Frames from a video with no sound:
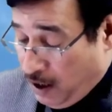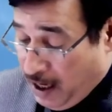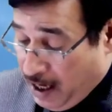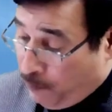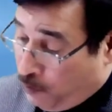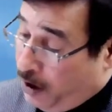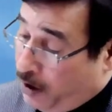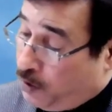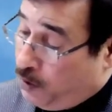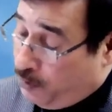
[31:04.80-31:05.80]
I am going
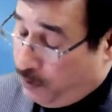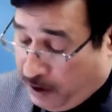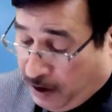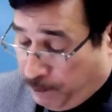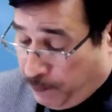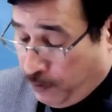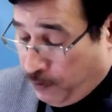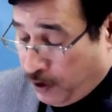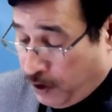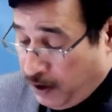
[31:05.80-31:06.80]
to
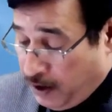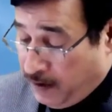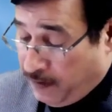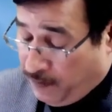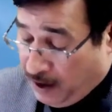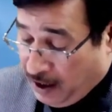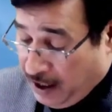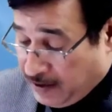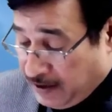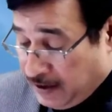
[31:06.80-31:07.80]
compute
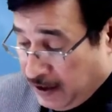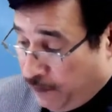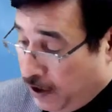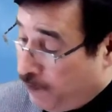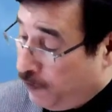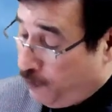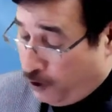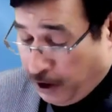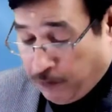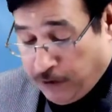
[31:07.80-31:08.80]
assets available for
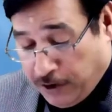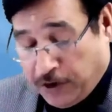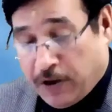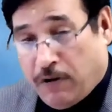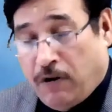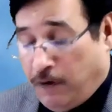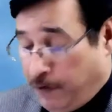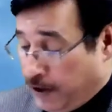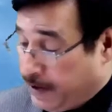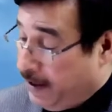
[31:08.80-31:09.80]
equity share.
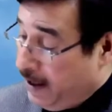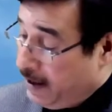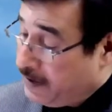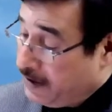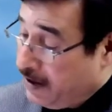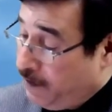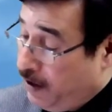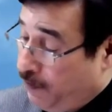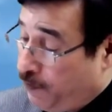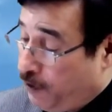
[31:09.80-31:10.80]
Obviously, assets
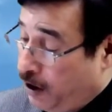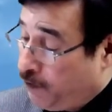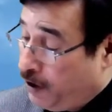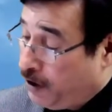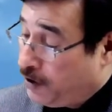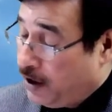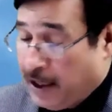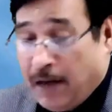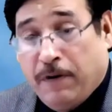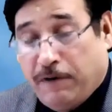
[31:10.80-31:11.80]
available for equity share
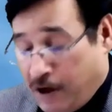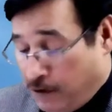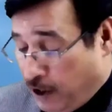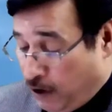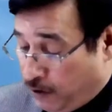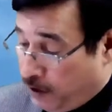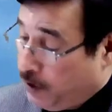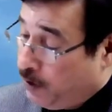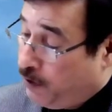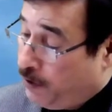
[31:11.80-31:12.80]
can be found out,
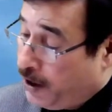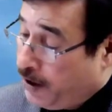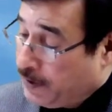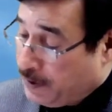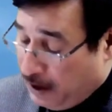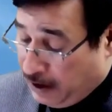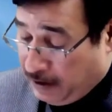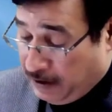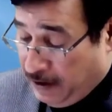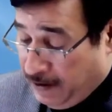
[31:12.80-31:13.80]
very easily.
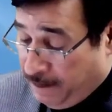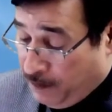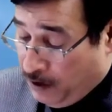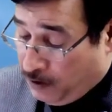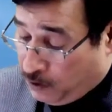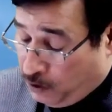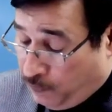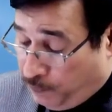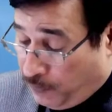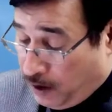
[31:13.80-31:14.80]

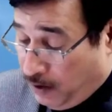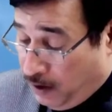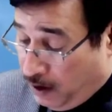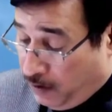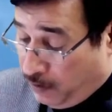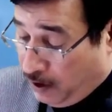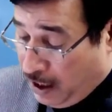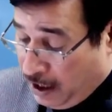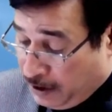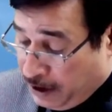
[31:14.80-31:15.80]
So,
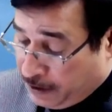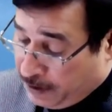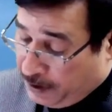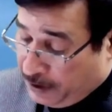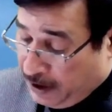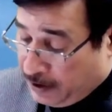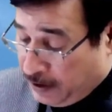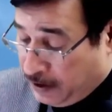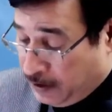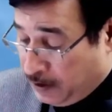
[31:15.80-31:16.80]
I take sundry
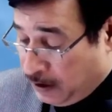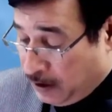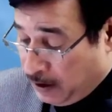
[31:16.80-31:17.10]
assets.